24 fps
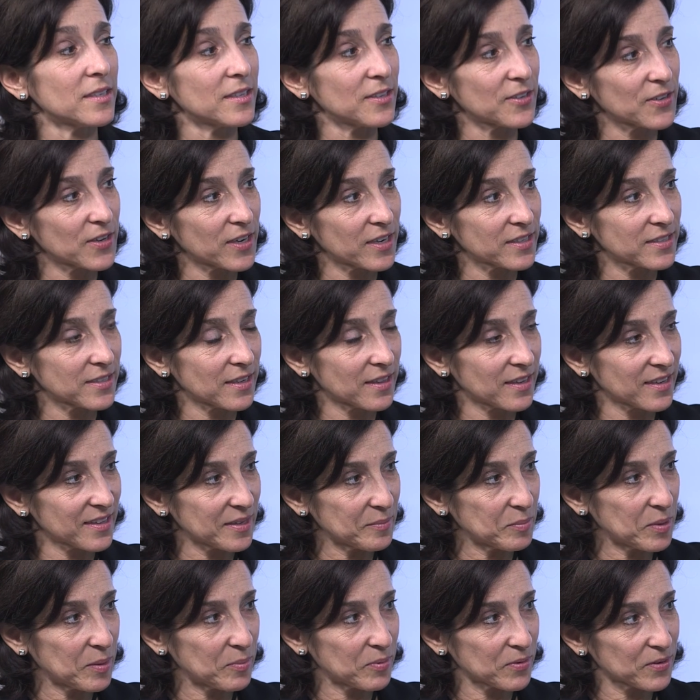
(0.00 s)
in your house, I think,
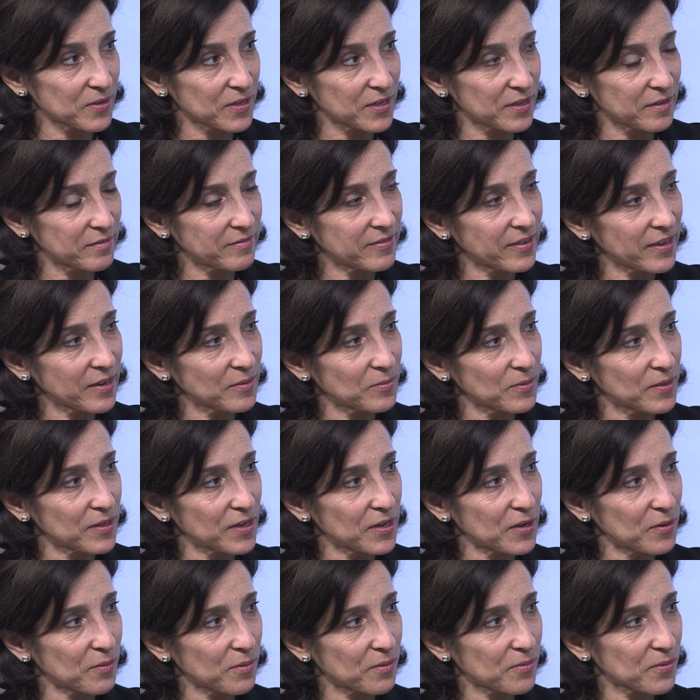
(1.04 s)
that people are going to find when they
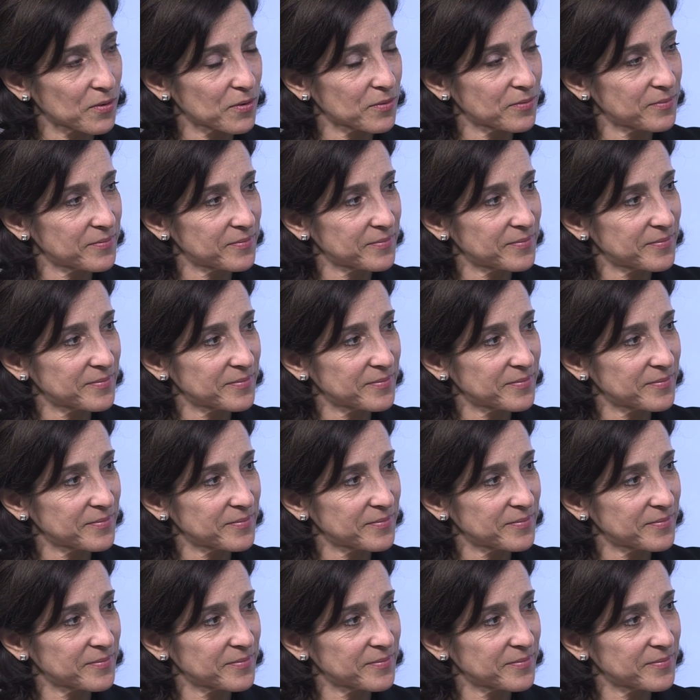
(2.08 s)
go through.